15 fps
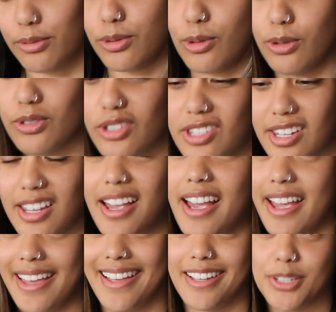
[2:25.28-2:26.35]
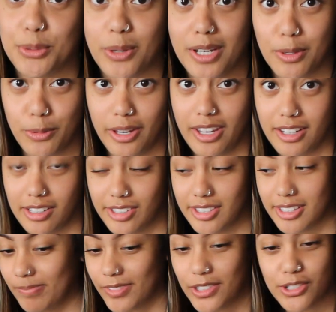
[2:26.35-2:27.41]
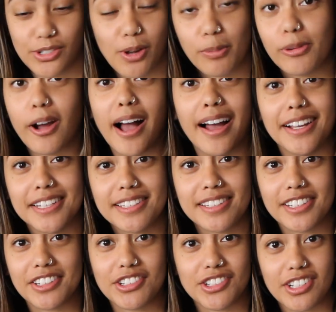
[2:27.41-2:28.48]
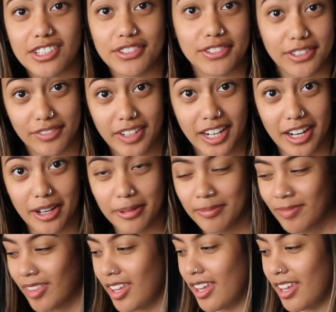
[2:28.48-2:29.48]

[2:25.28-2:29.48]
Rules. I ate twenty wings. There's no prize, it's just for the video.